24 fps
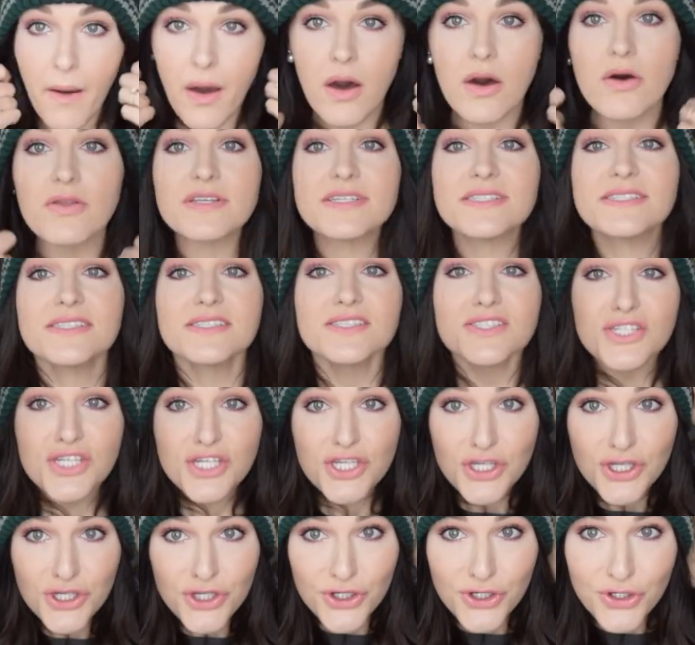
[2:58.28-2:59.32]
Oh, this is
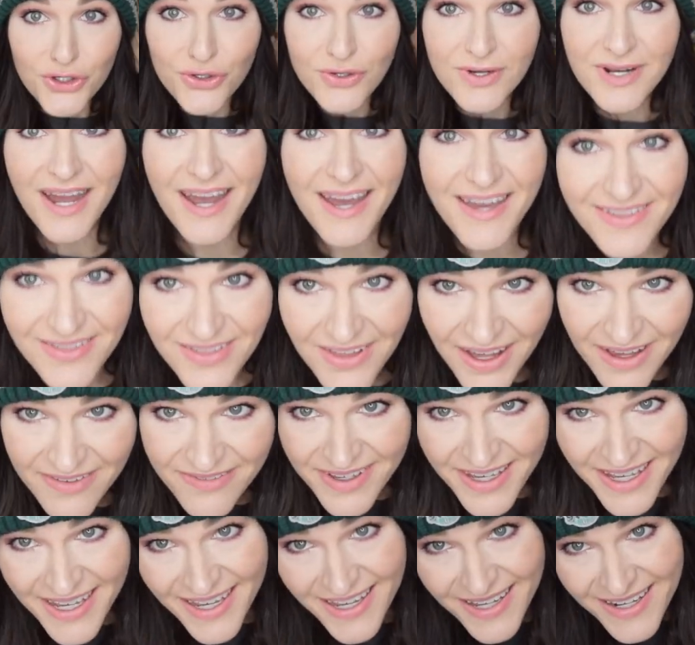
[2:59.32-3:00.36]
cute. I love
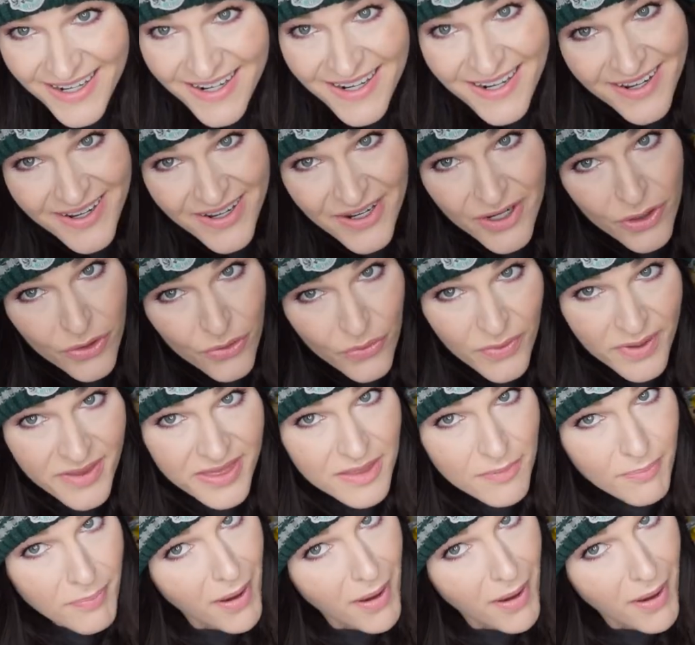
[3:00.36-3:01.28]
it with the